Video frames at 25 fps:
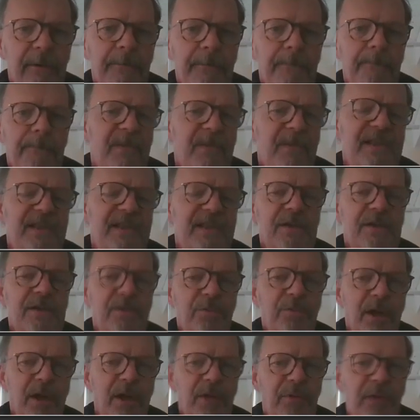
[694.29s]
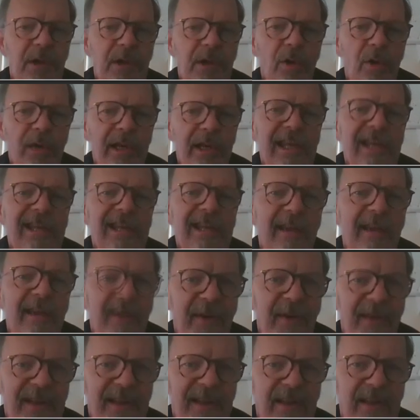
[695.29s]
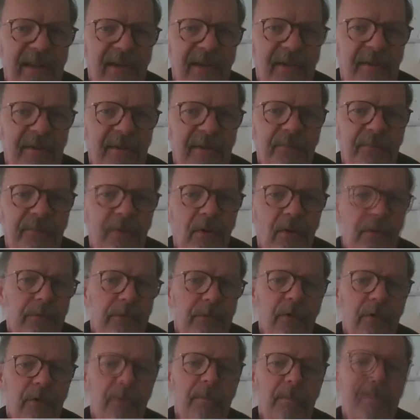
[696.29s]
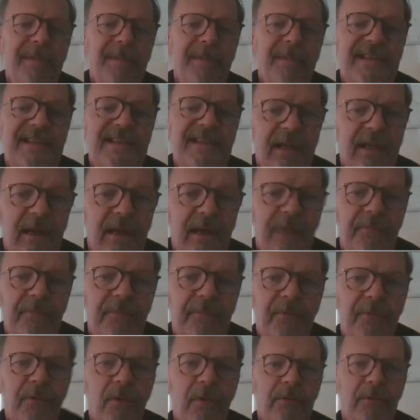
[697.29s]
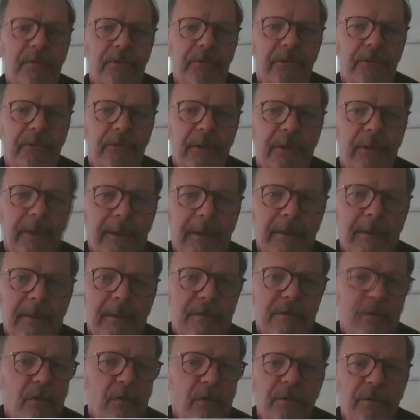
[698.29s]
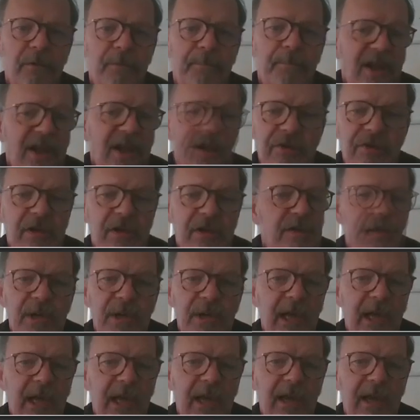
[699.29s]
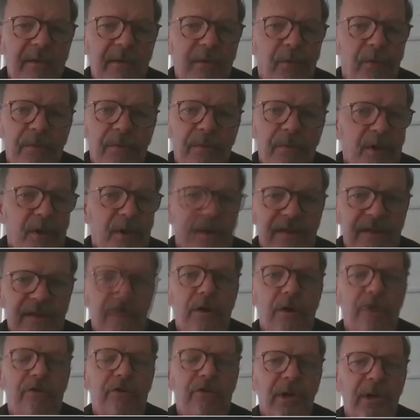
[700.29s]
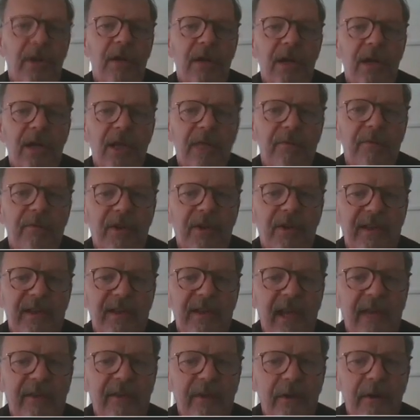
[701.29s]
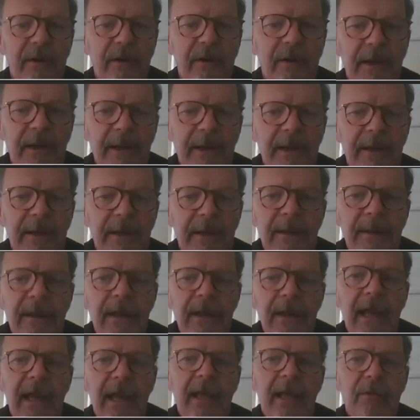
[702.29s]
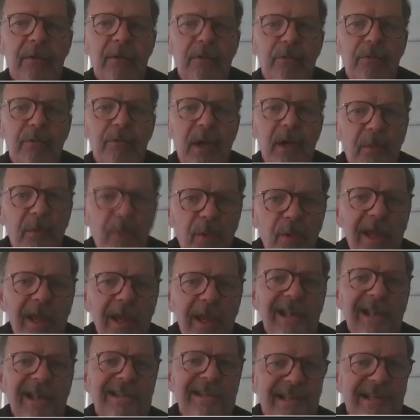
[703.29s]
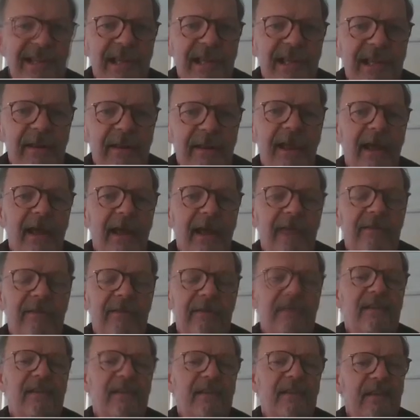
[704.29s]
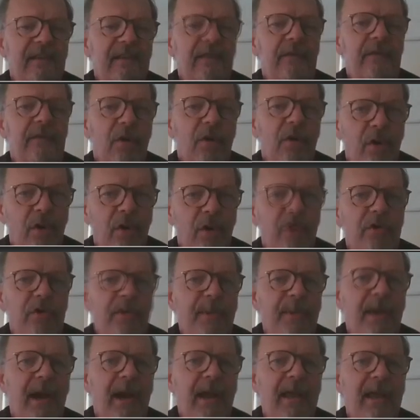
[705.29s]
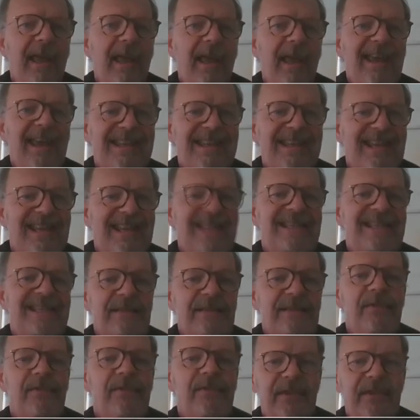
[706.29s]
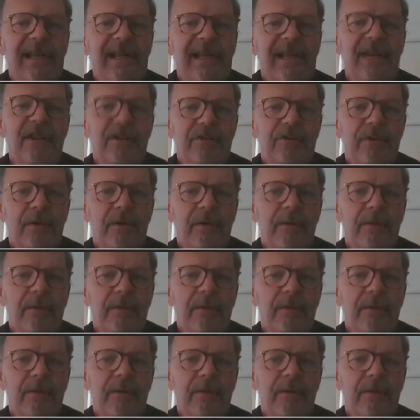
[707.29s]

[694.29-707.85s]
This is what we call ineffective effort or missing efforts. So the patient is doing an effort, but it's not triggering the ventilator. And we will see that this is caused by excessive ventilation.